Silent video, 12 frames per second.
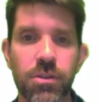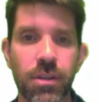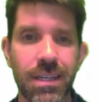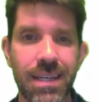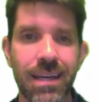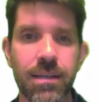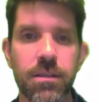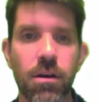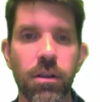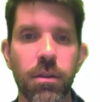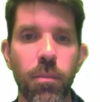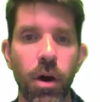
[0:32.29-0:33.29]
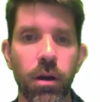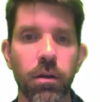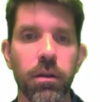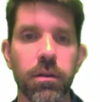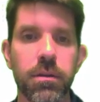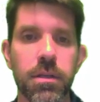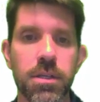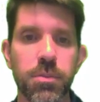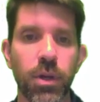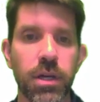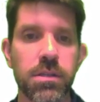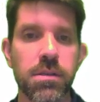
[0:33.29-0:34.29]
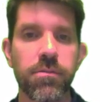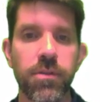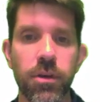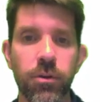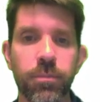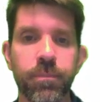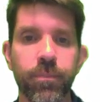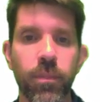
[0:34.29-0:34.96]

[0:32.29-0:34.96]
So the data is called the model, the display is the view,